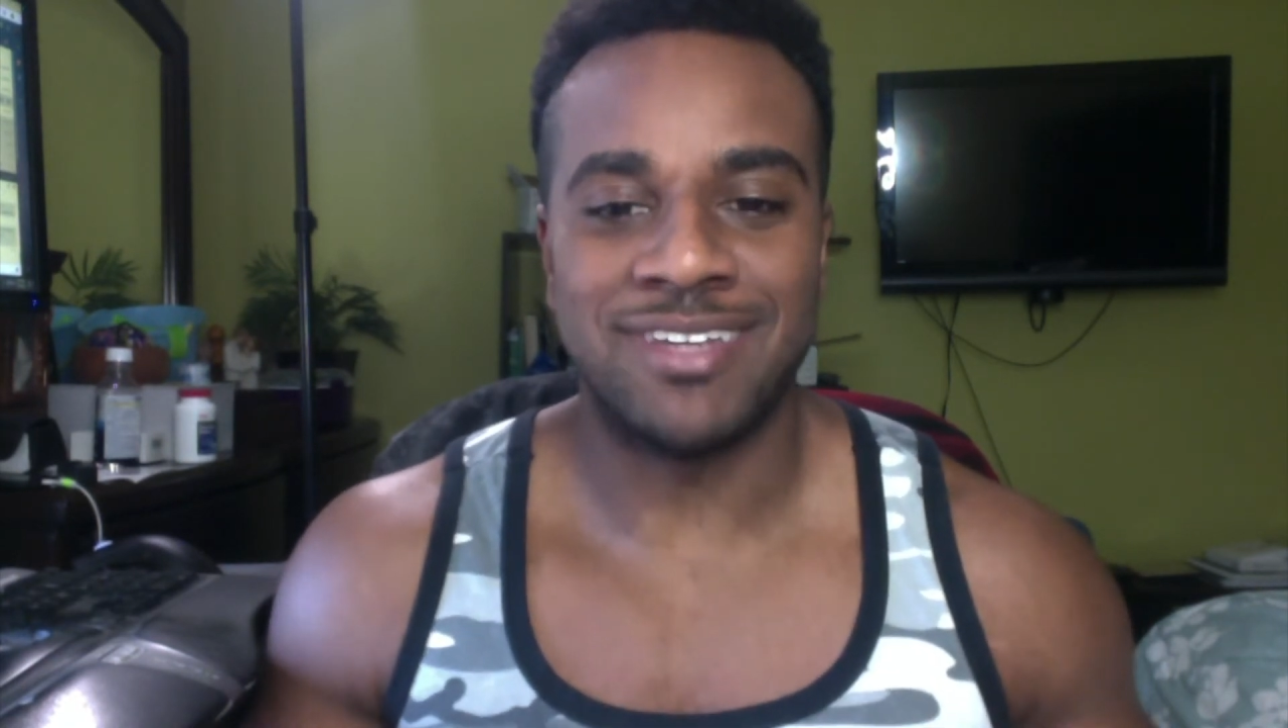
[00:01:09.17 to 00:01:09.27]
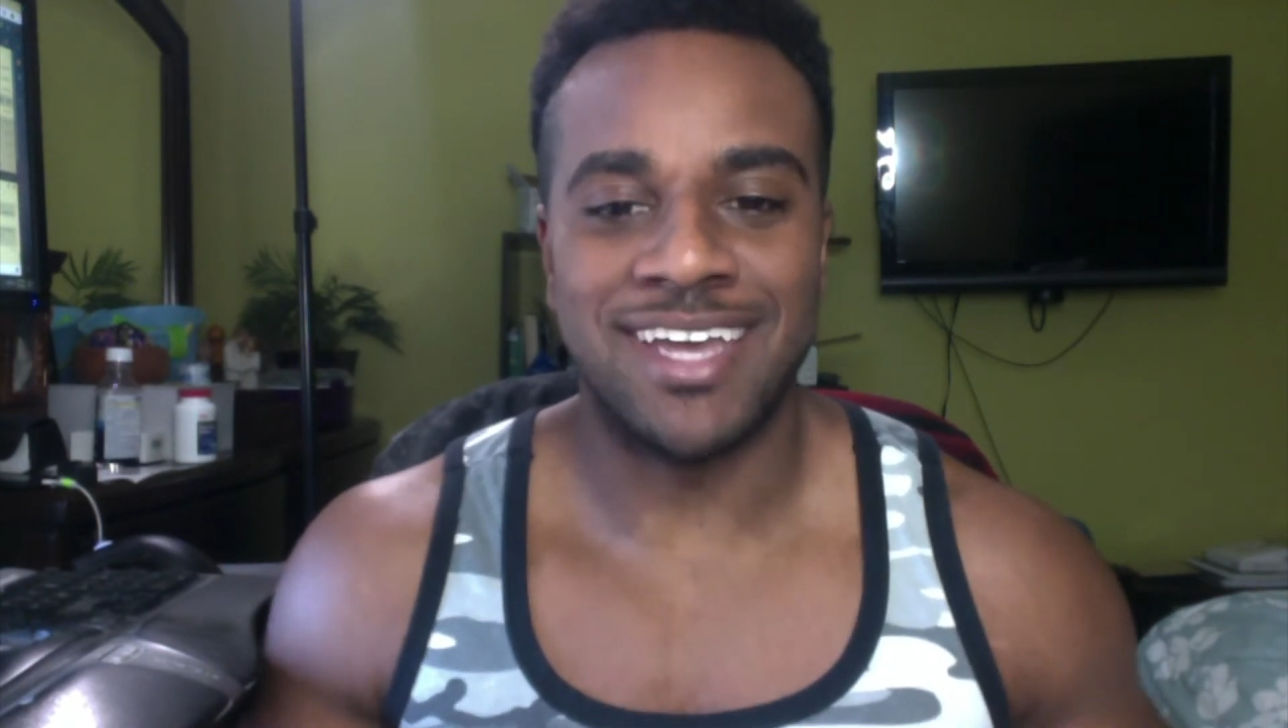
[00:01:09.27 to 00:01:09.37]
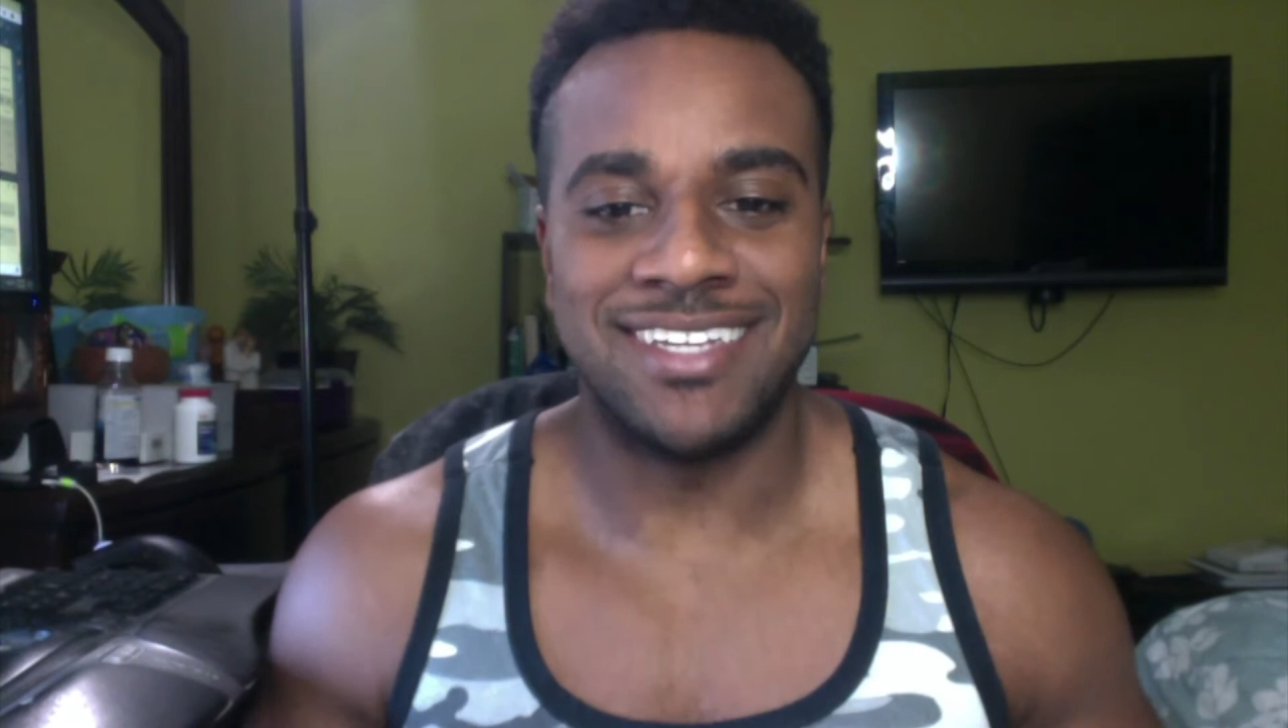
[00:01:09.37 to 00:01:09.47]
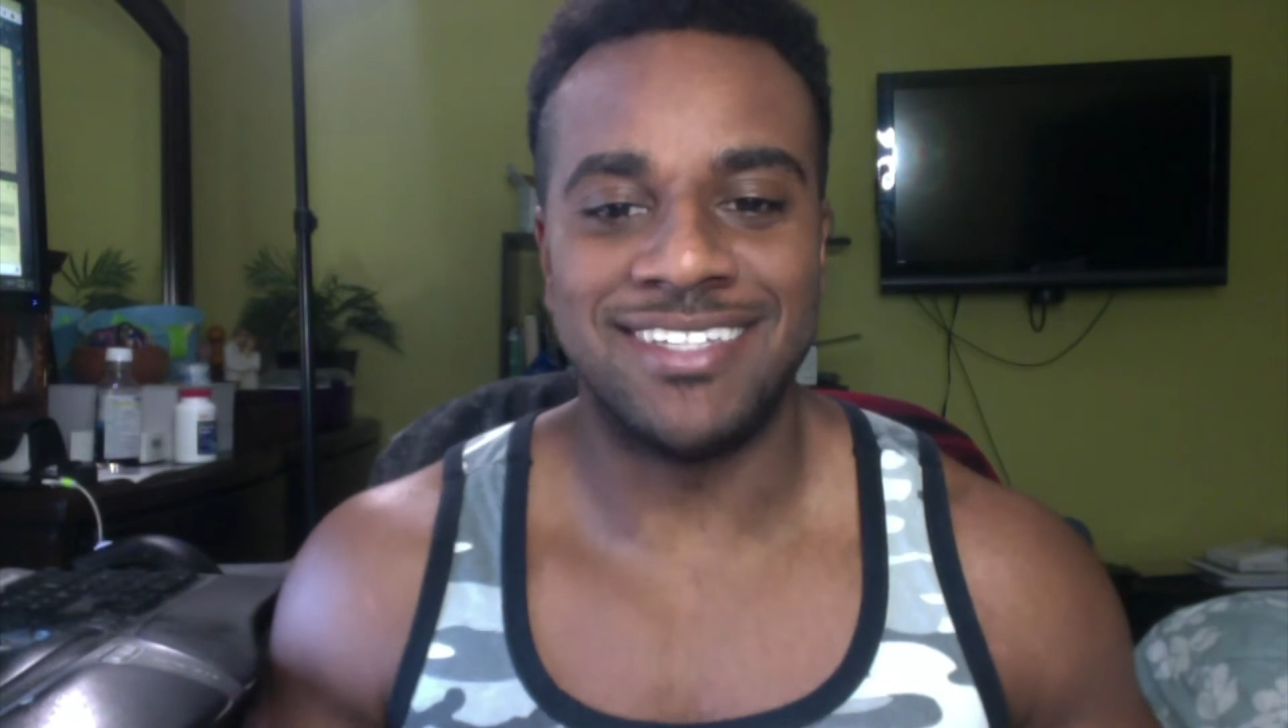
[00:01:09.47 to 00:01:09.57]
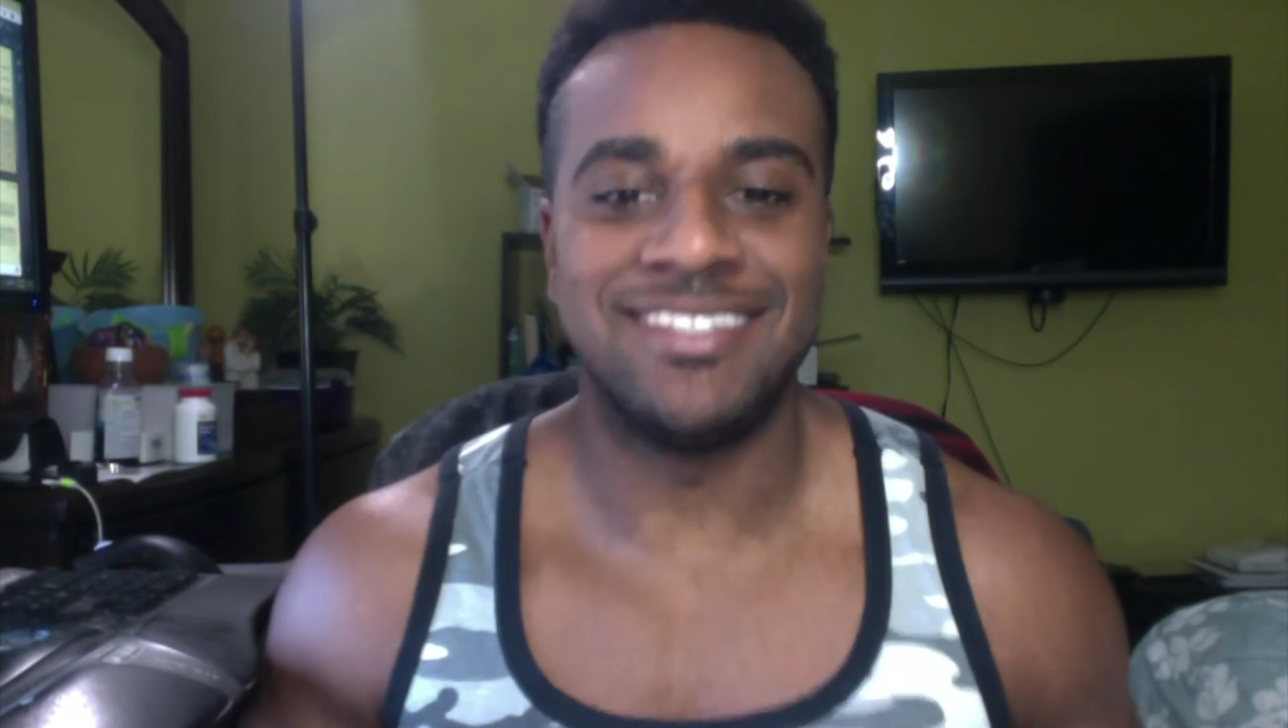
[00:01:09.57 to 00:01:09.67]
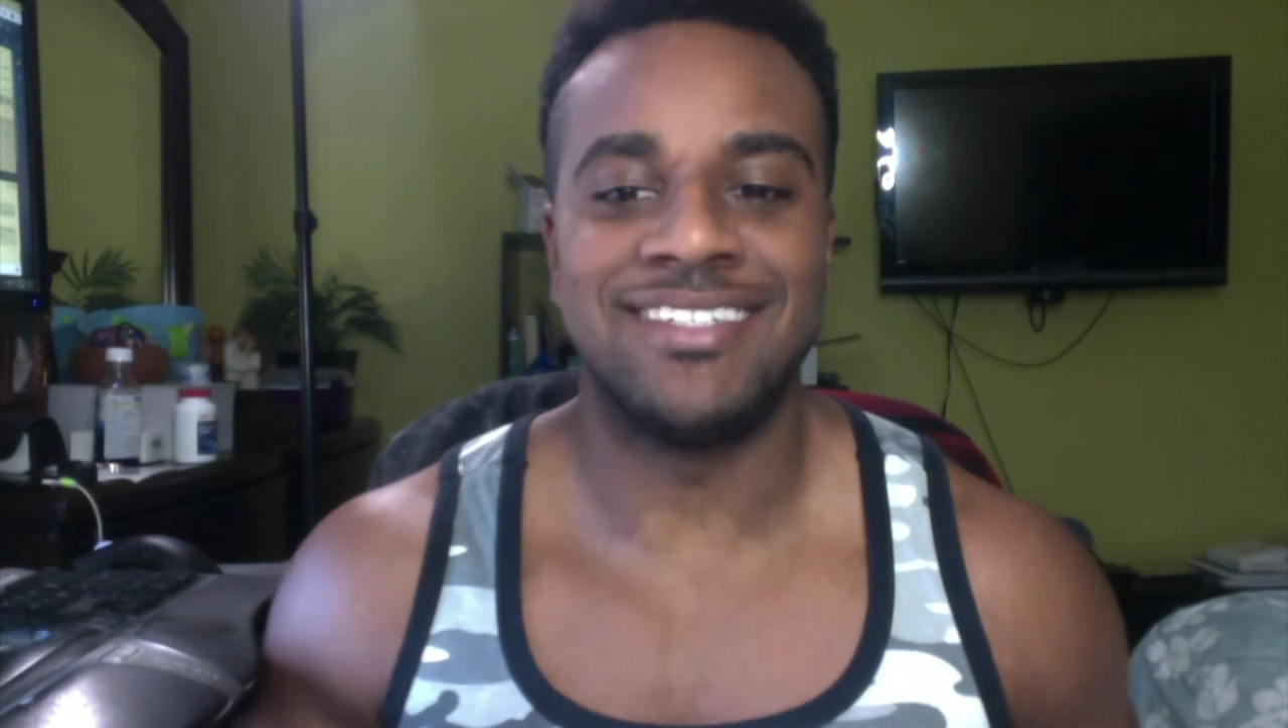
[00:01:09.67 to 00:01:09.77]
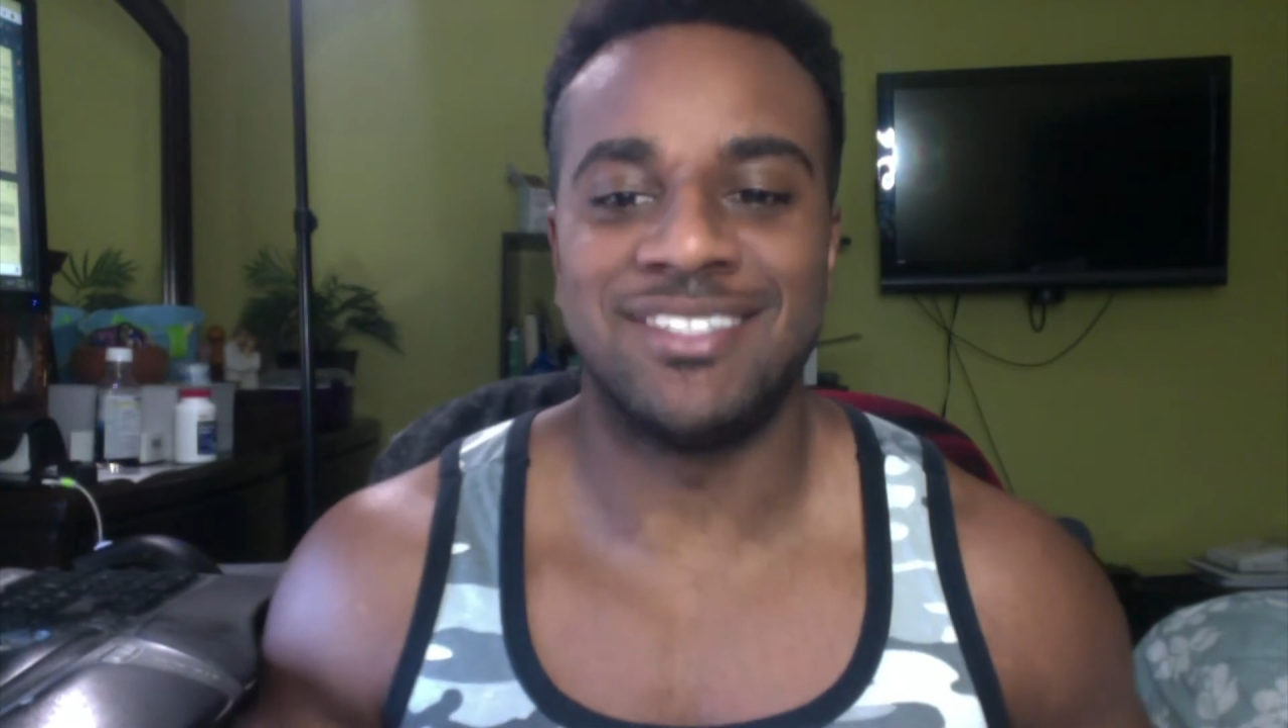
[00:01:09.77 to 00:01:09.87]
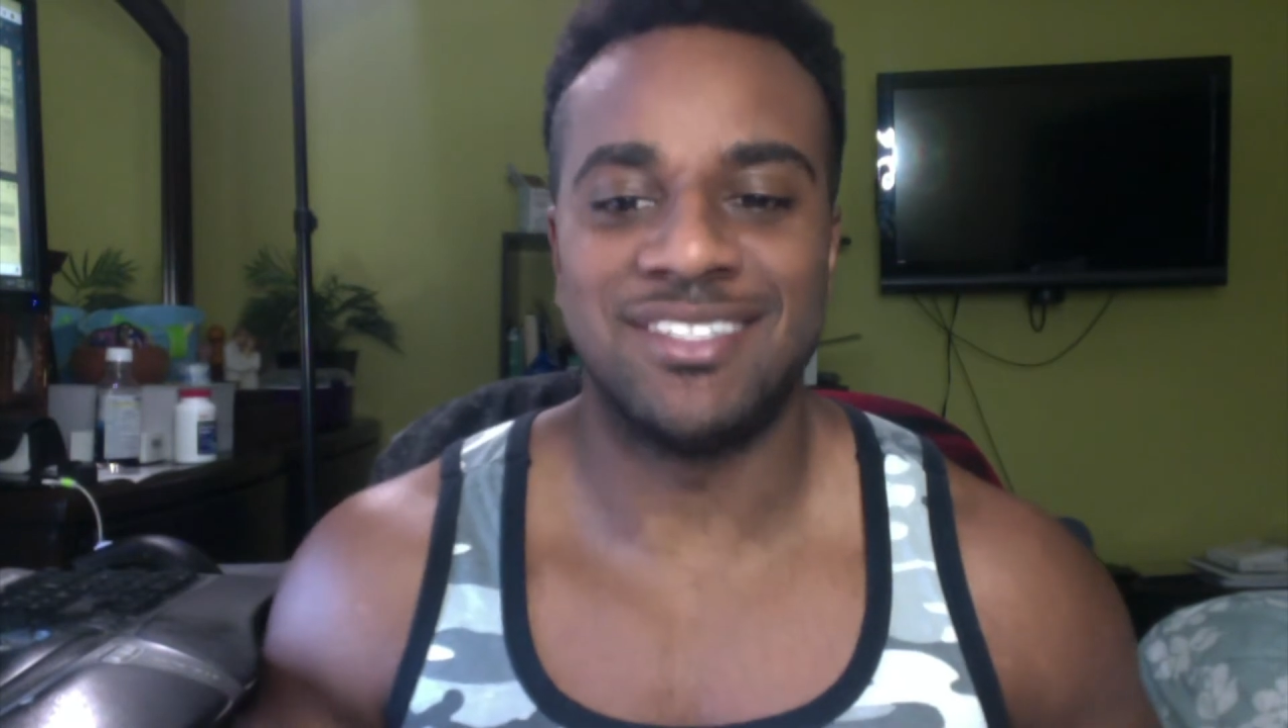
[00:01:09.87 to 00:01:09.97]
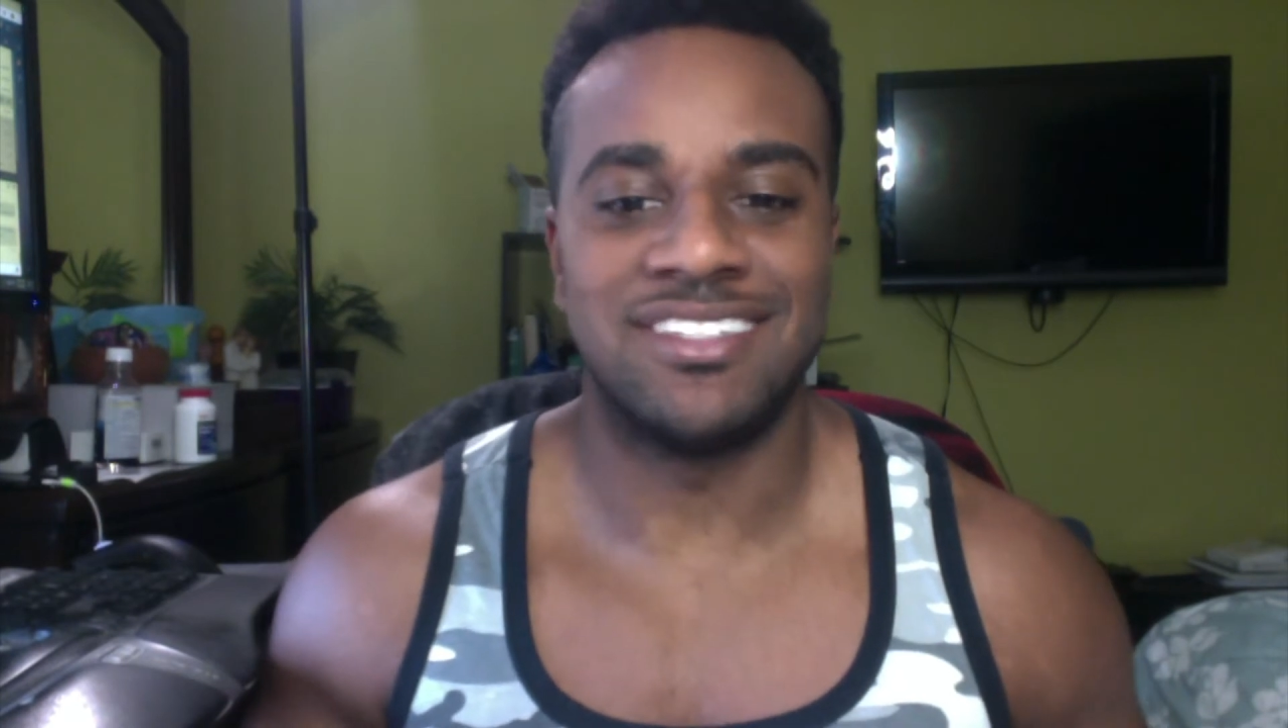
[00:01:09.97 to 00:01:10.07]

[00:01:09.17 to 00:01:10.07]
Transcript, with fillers: editing and